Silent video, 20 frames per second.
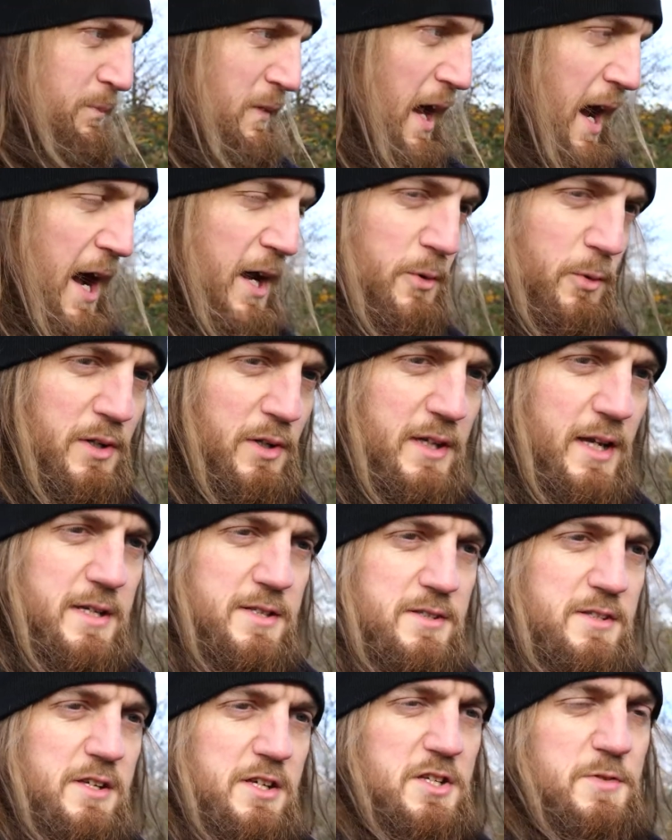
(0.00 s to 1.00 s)
how get
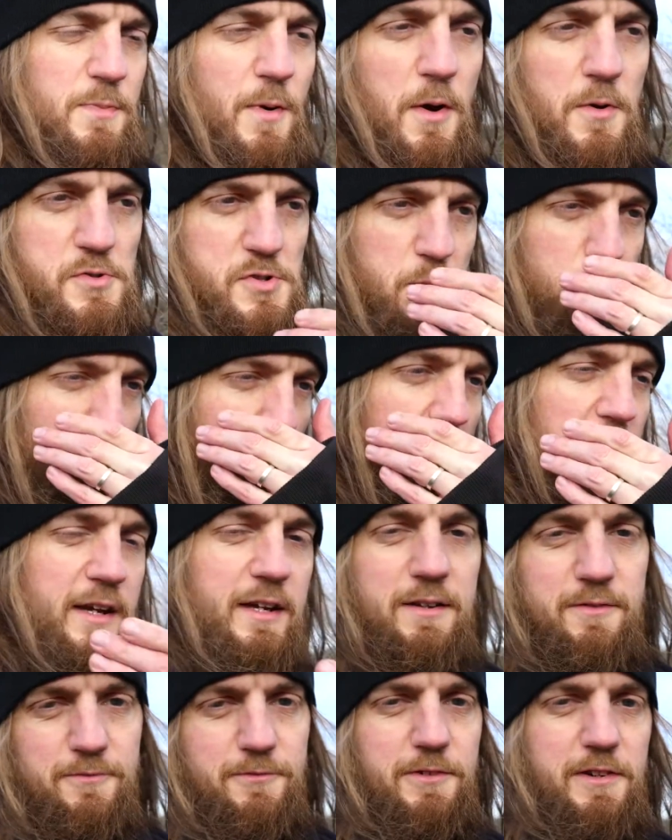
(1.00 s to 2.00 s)
to the exposure
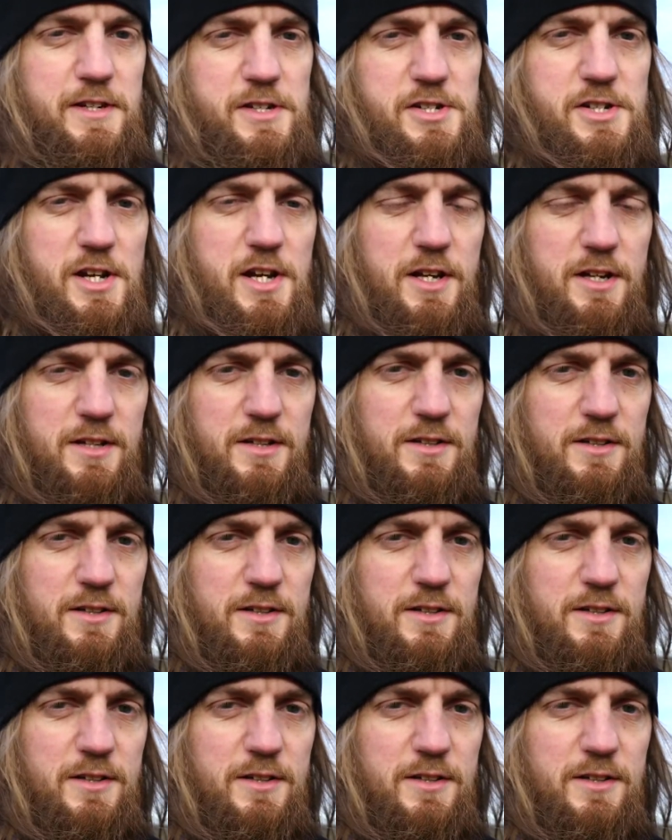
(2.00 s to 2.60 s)
bracketing feature?